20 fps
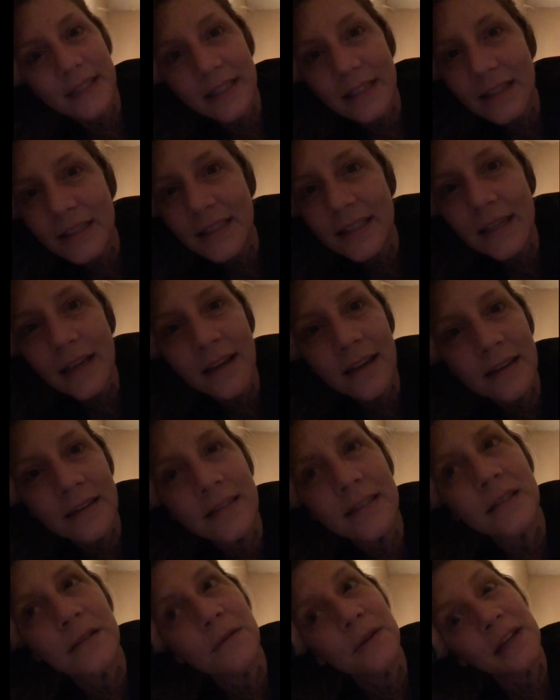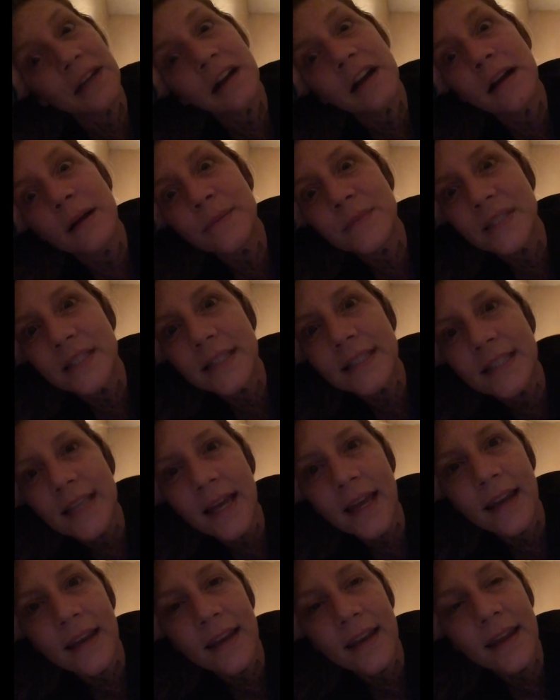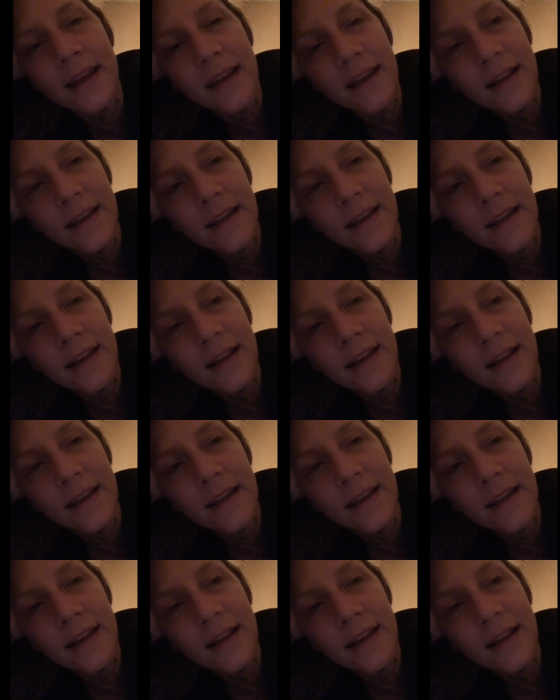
to see the sun. So here comes the sun.